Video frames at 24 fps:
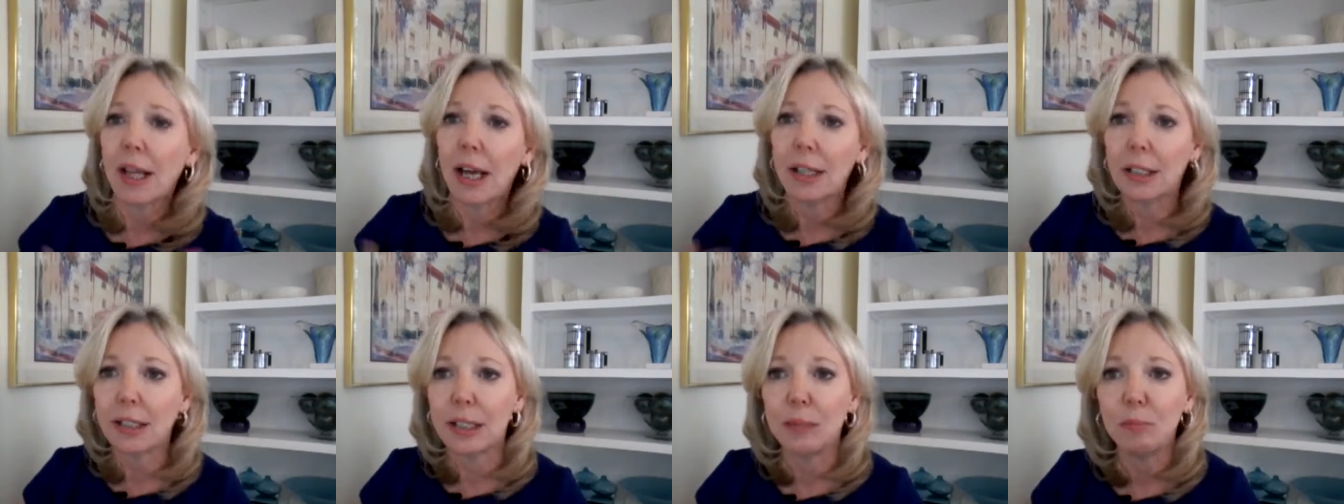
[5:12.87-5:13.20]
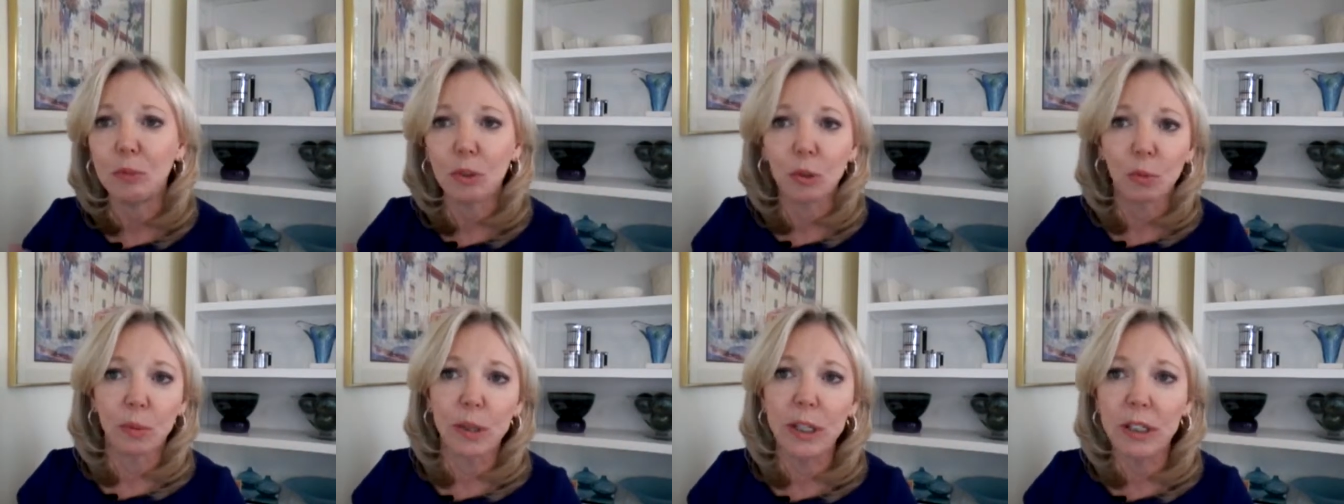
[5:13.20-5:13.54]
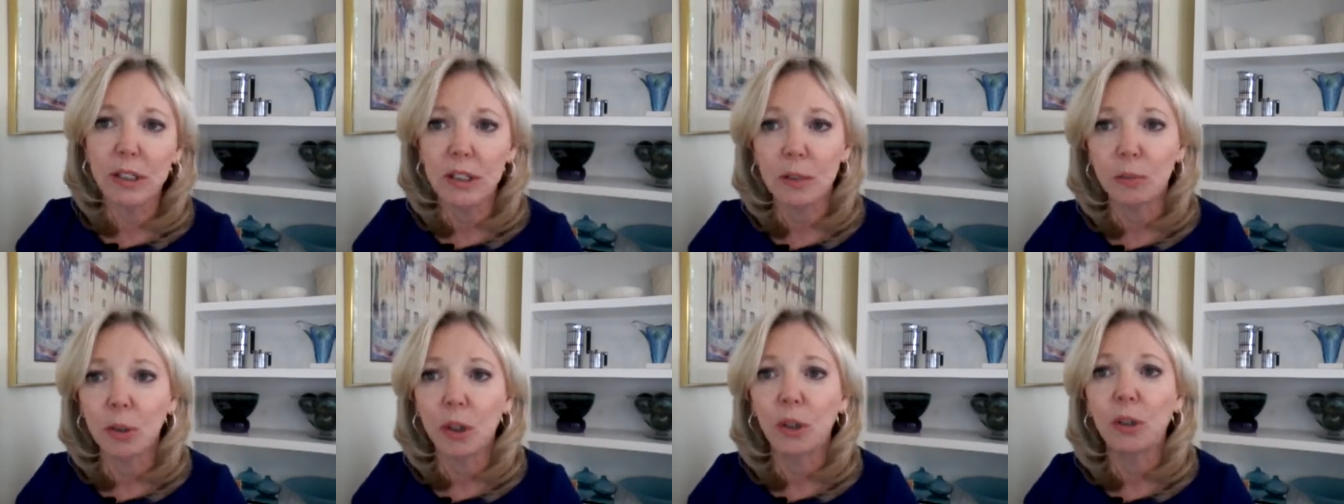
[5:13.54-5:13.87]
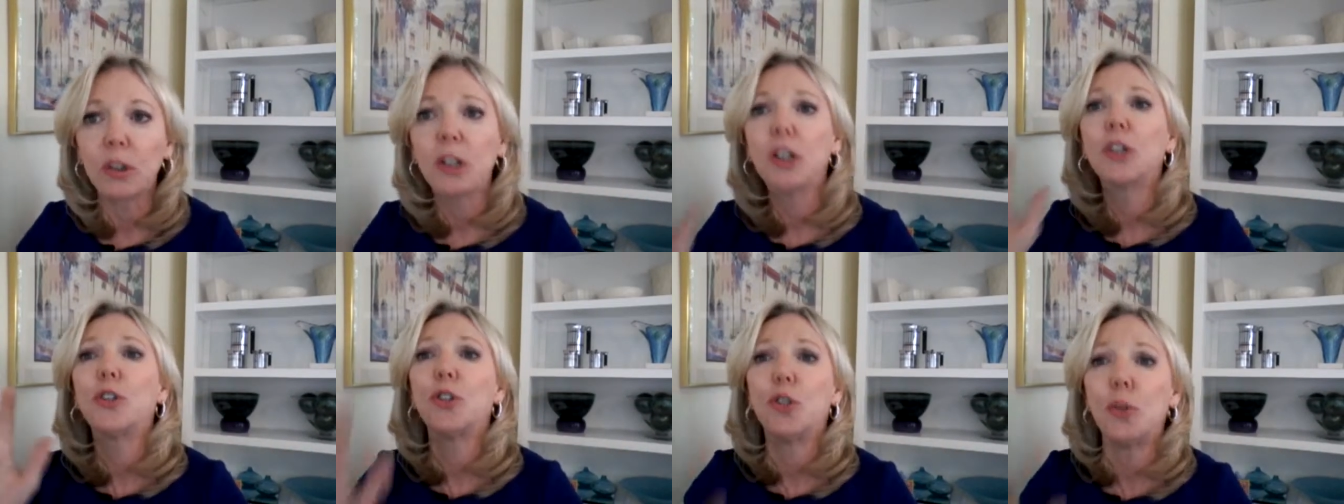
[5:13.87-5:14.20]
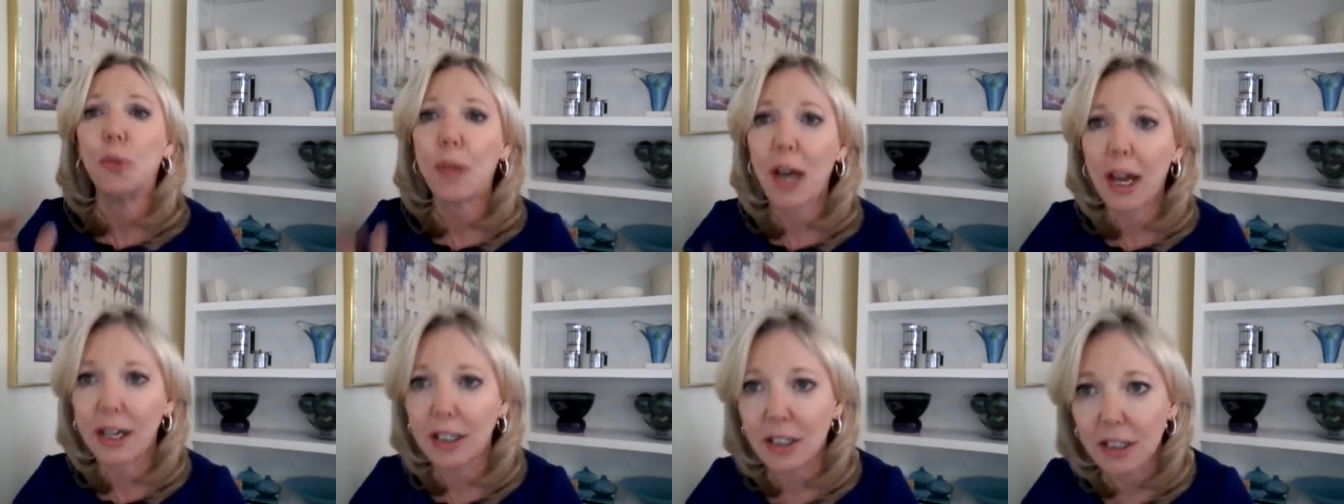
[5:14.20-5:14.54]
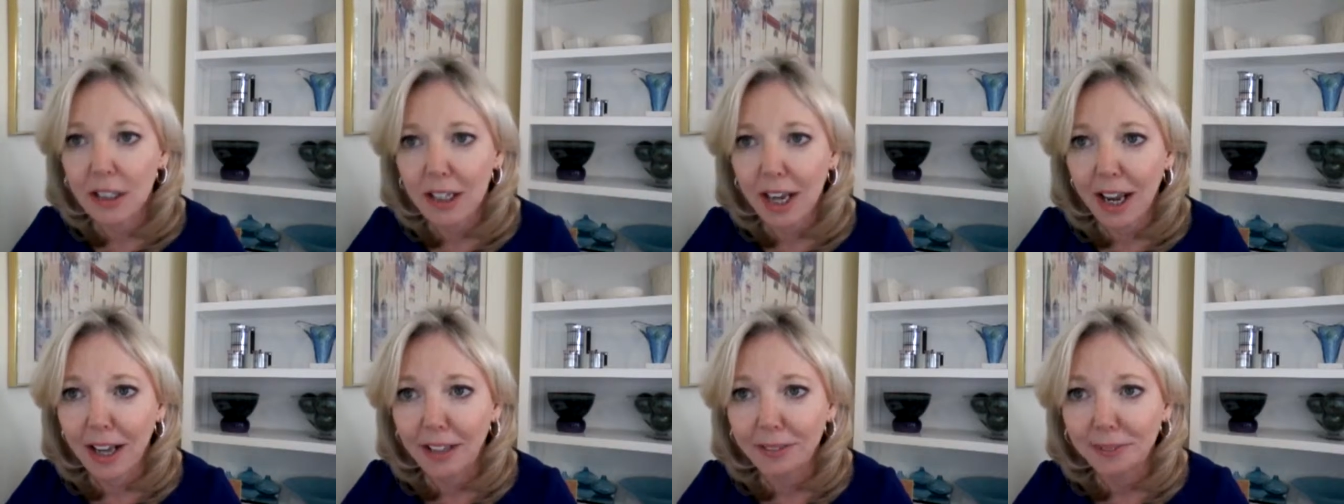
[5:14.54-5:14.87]
that seems reasonable, do that
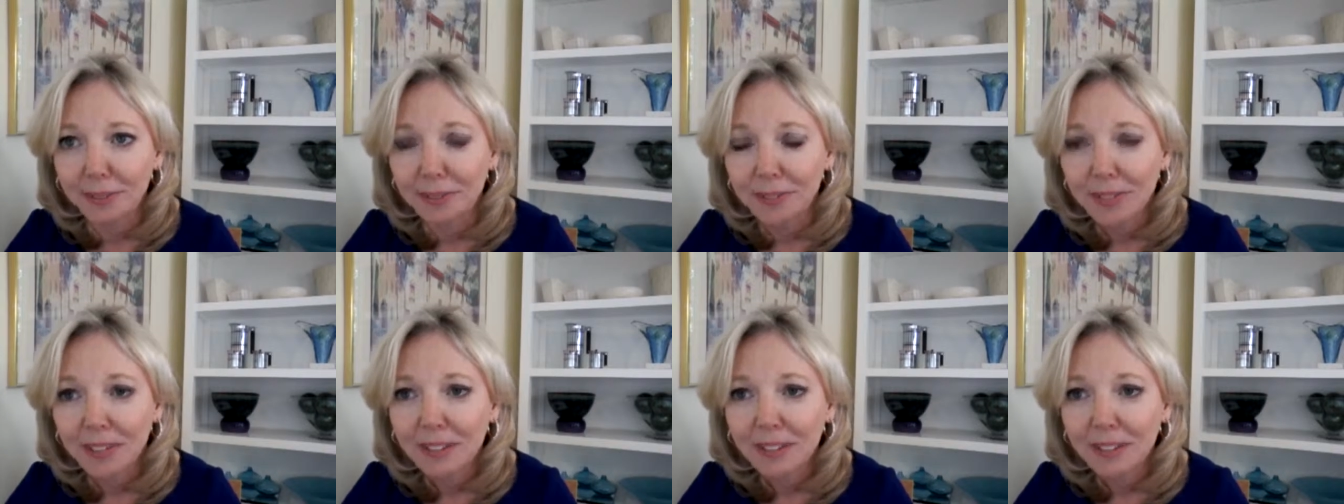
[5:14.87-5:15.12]
instead.